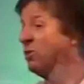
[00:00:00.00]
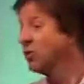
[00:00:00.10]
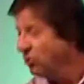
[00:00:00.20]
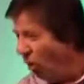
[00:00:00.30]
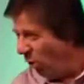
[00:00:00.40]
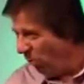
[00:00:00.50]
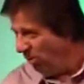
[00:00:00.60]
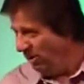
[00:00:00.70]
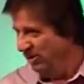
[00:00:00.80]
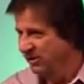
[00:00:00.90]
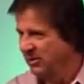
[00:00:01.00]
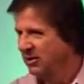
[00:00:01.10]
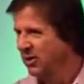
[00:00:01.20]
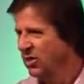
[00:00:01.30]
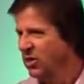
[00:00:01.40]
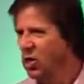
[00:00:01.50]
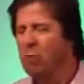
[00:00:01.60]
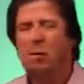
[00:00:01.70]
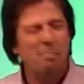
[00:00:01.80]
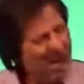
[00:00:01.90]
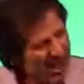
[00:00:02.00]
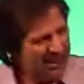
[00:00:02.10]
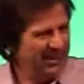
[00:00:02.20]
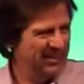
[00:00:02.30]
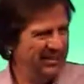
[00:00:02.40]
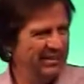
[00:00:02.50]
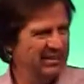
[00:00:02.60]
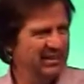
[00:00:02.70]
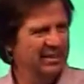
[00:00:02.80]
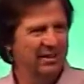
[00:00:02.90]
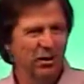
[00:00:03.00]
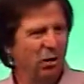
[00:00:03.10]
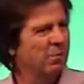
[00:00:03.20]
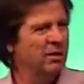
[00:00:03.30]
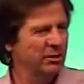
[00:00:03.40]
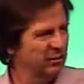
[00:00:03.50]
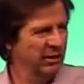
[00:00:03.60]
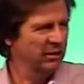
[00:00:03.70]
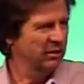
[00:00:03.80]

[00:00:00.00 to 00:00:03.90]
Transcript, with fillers: my soul, all my body, and all my strength.